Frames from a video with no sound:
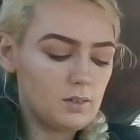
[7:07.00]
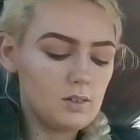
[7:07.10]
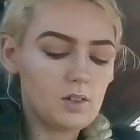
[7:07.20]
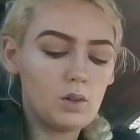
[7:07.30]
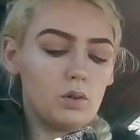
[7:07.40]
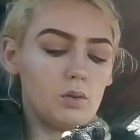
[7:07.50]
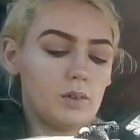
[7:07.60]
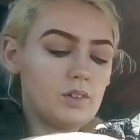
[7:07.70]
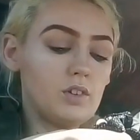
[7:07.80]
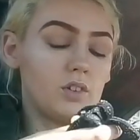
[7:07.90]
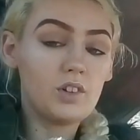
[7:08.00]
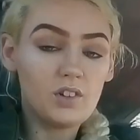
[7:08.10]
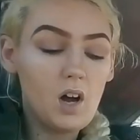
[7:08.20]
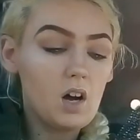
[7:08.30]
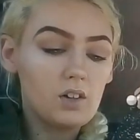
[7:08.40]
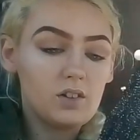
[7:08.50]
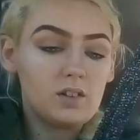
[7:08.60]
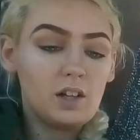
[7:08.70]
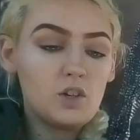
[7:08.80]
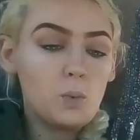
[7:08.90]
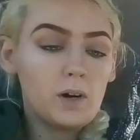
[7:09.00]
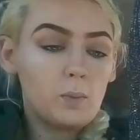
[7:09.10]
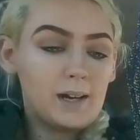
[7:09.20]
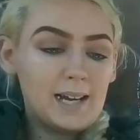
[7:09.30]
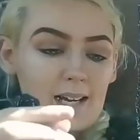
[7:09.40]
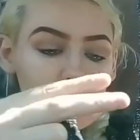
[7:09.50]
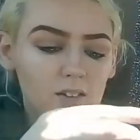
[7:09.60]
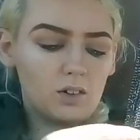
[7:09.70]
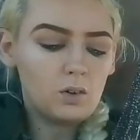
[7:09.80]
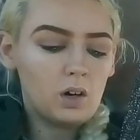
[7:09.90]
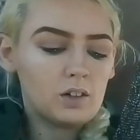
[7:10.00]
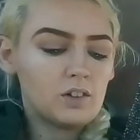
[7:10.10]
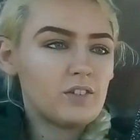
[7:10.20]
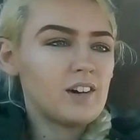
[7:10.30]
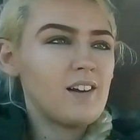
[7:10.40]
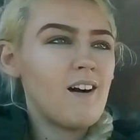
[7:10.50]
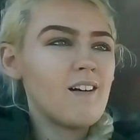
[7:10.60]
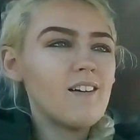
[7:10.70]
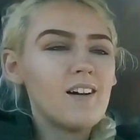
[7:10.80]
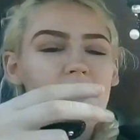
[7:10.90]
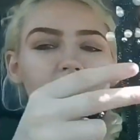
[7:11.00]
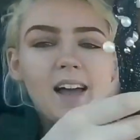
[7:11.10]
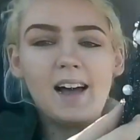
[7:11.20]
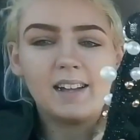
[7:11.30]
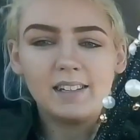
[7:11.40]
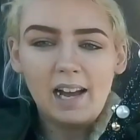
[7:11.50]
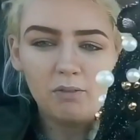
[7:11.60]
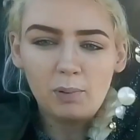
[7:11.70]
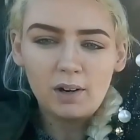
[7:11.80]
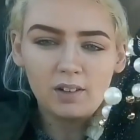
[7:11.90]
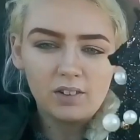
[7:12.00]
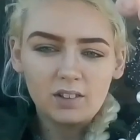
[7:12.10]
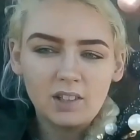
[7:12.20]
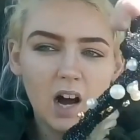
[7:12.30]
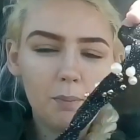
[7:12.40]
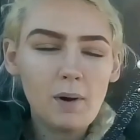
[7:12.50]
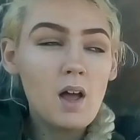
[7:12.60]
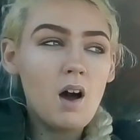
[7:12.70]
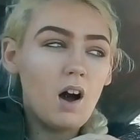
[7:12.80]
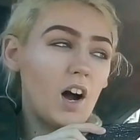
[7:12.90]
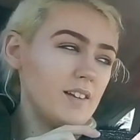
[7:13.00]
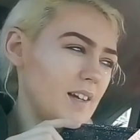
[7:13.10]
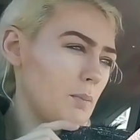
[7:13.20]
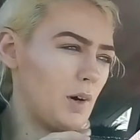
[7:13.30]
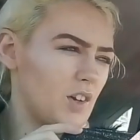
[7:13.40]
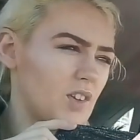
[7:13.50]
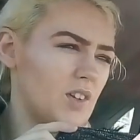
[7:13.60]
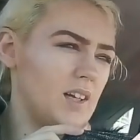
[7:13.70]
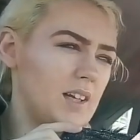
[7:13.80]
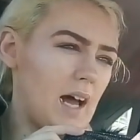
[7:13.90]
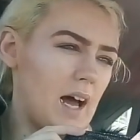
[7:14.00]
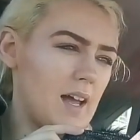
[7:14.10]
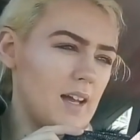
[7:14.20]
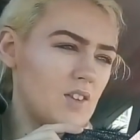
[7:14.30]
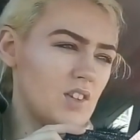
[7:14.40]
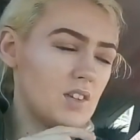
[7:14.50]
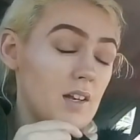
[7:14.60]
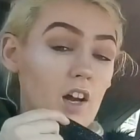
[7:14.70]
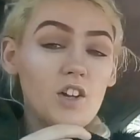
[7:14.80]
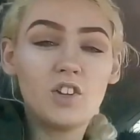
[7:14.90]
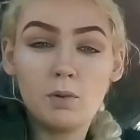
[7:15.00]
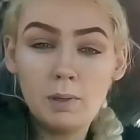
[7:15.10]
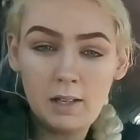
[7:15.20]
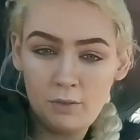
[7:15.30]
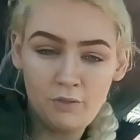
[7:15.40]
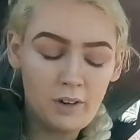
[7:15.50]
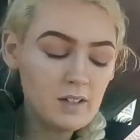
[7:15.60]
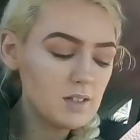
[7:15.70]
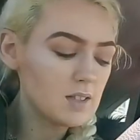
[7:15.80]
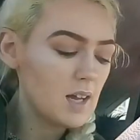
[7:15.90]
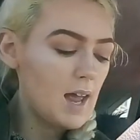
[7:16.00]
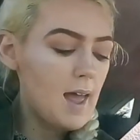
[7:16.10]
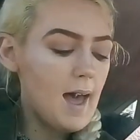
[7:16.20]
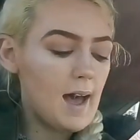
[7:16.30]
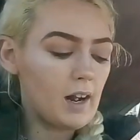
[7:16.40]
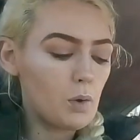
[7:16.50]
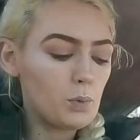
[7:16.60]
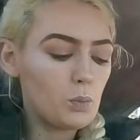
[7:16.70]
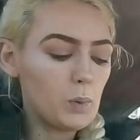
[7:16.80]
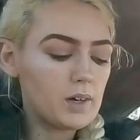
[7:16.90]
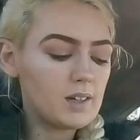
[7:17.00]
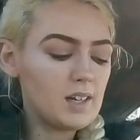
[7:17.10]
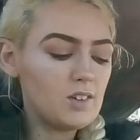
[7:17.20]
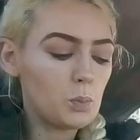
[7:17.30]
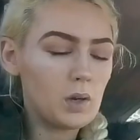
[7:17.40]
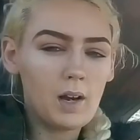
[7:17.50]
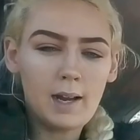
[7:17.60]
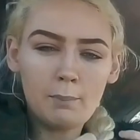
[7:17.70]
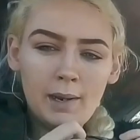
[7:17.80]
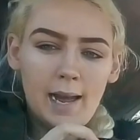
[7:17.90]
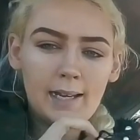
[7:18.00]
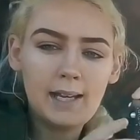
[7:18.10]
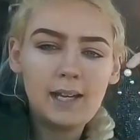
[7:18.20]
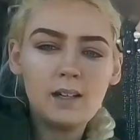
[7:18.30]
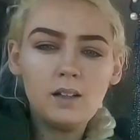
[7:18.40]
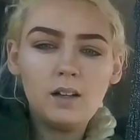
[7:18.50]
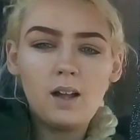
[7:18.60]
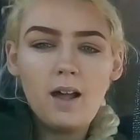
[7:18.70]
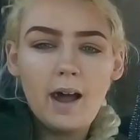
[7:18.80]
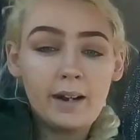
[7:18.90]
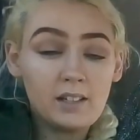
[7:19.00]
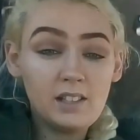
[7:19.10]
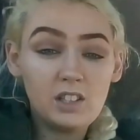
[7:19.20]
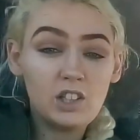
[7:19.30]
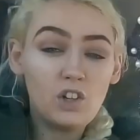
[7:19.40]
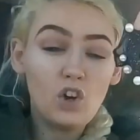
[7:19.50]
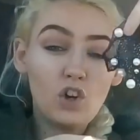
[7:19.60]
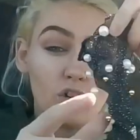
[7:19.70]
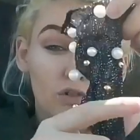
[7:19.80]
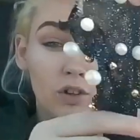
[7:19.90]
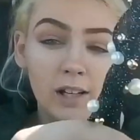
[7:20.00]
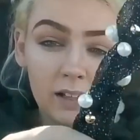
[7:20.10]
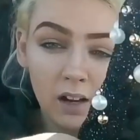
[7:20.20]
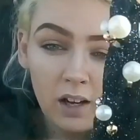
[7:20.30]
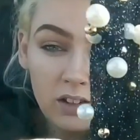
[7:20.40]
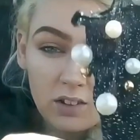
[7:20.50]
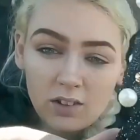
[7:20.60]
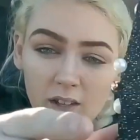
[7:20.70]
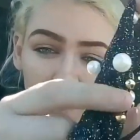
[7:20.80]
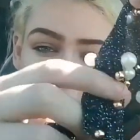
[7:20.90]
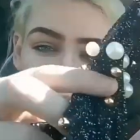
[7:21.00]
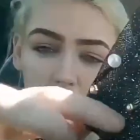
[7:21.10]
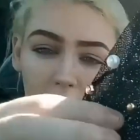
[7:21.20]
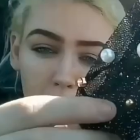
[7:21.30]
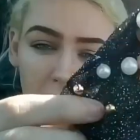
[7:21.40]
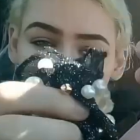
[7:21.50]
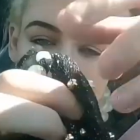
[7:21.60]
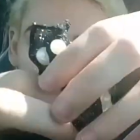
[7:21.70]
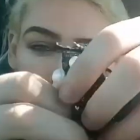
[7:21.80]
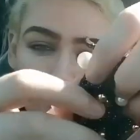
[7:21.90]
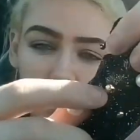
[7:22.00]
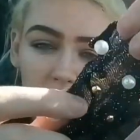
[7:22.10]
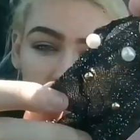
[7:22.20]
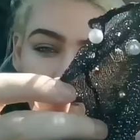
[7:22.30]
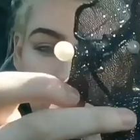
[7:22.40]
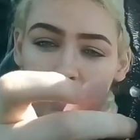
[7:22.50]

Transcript: So they're socks that you wear with heels. Oh god, they're very long, and they have pearls on top. I think personally that it's nice to be different, and I would wear these with like a black heel. And I think they'd look really nice. Give me anything with pearls. Like, I